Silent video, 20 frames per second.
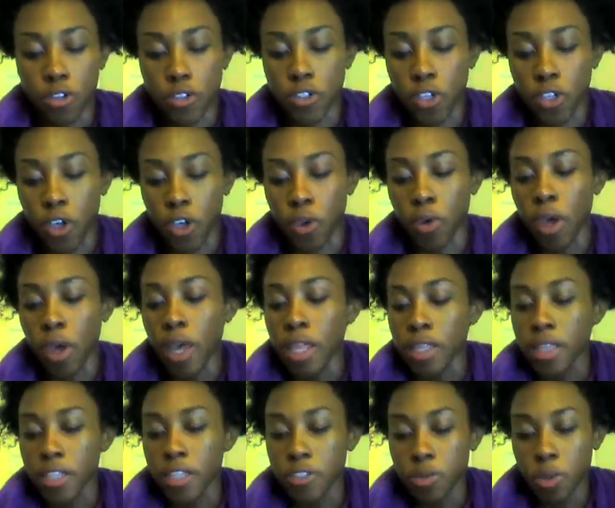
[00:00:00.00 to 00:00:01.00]
So
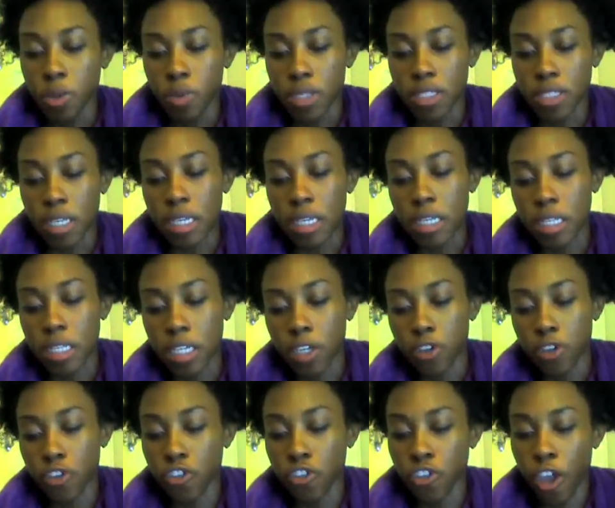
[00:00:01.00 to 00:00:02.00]
this one was a
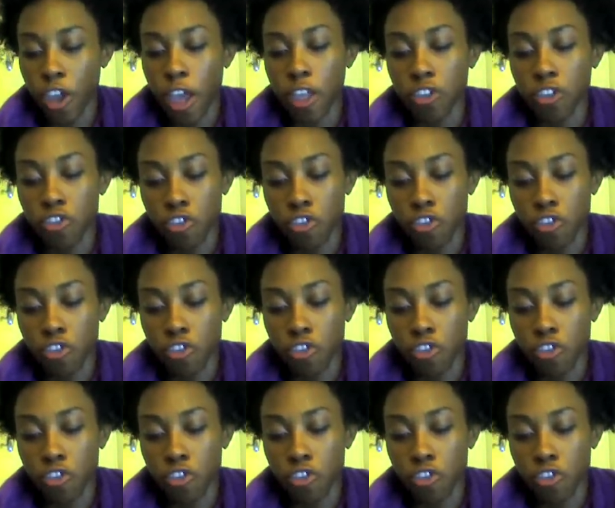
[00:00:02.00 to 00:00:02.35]
clear shine